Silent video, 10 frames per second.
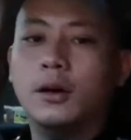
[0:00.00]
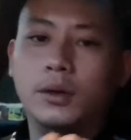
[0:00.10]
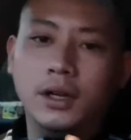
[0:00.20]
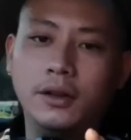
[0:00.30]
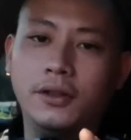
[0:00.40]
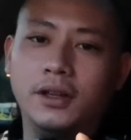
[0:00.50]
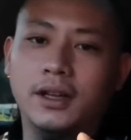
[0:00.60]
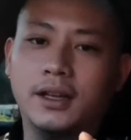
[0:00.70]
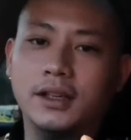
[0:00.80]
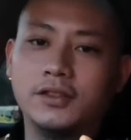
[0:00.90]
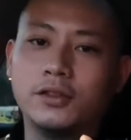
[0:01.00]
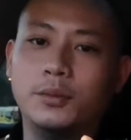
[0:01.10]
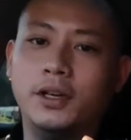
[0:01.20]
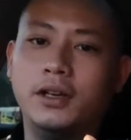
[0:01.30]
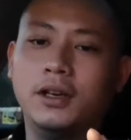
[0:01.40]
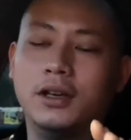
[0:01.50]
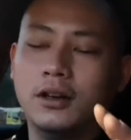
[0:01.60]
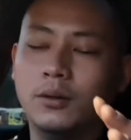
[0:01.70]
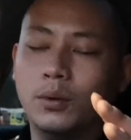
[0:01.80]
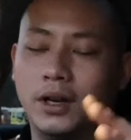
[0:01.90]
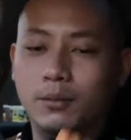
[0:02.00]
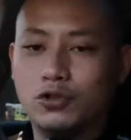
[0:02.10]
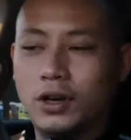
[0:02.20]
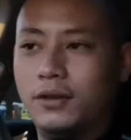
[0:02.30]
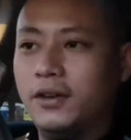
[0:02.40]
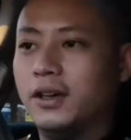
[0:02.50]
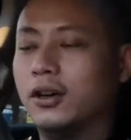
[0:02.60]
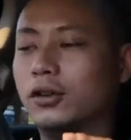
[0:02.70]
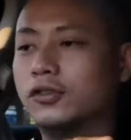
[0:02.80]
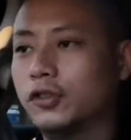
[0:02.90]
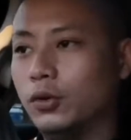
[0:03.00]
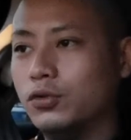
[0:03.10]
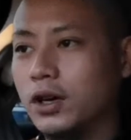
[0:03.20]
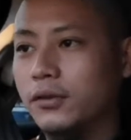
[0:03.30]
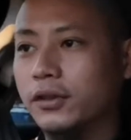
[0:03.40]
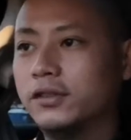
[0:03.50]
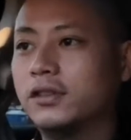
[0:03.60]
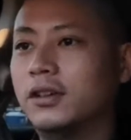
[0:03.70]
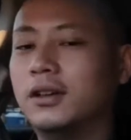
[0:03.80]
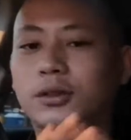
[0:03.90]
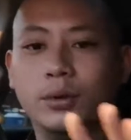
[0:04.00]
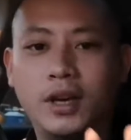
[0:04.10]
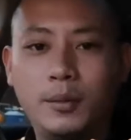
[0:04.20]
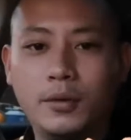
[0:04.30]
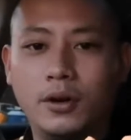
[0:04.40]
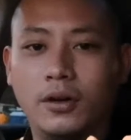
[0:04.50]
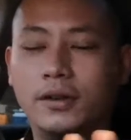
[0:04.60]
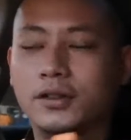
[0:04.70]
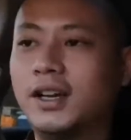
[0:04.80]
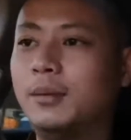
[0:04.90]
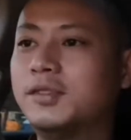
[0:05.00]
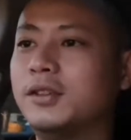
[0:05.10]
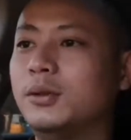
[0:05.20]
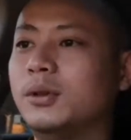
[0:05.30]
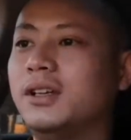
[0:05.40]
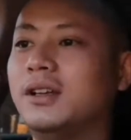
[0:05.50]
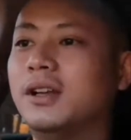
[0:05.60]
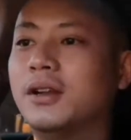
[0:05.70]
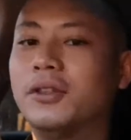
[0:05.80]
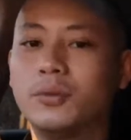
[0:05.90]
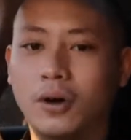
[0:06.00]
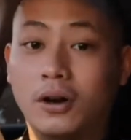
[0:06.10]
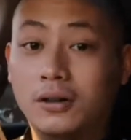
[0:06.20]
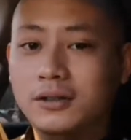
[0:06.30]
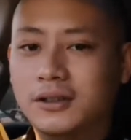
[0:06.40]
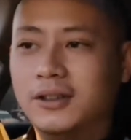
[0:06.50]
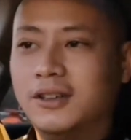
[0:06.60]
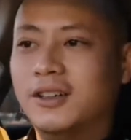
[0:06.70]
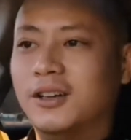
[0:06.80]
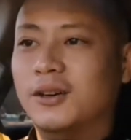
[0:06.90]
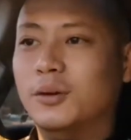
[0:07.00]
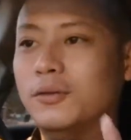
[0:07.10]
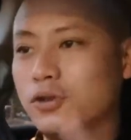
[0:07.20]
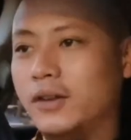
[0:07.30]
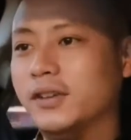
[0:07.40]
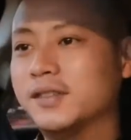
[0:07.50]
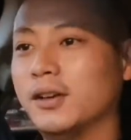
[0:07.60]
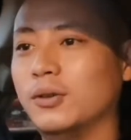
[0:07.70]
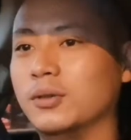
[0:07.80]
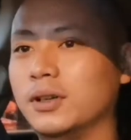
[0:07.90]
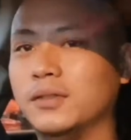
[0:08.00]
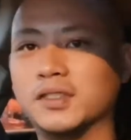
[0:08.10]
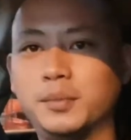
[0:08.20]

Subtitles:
Now, another thing that gets to me when I'm driving are slow drivers. Now, don't get me wrong, there's absolutely nothing wrong with driving slow. If the